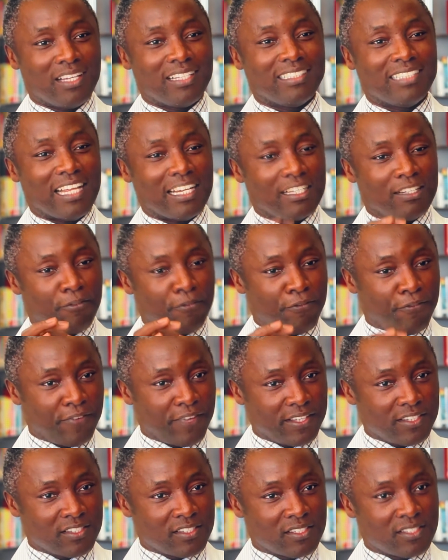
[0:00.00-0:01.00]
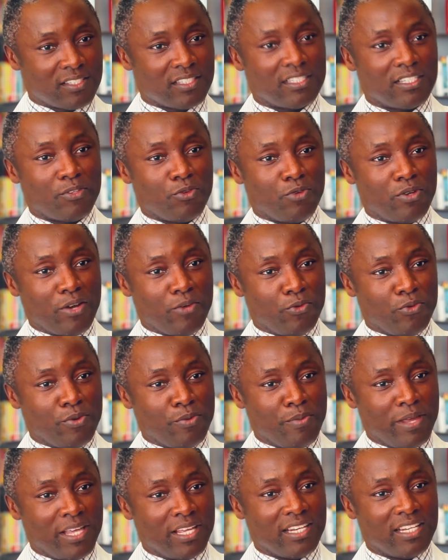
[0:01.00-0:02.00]
that fits the
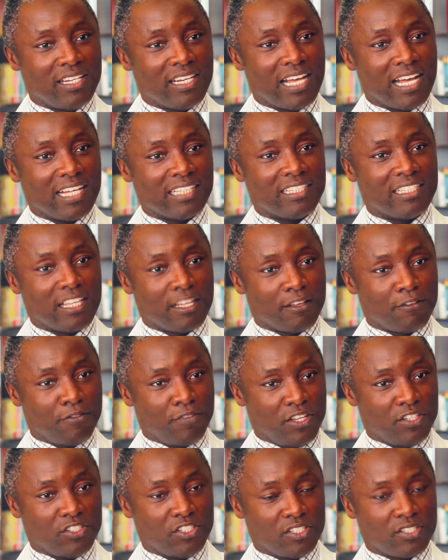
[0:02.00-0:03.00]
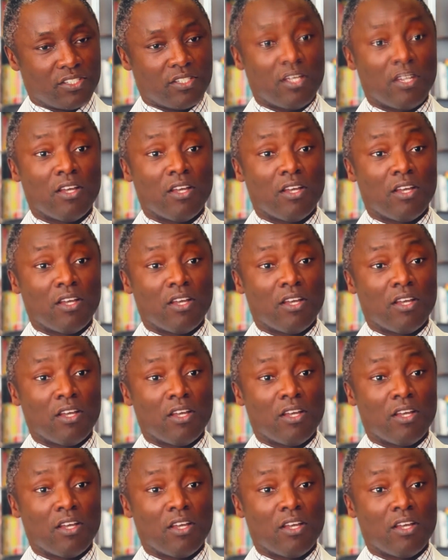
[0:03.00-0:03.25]
remaining ethnic features.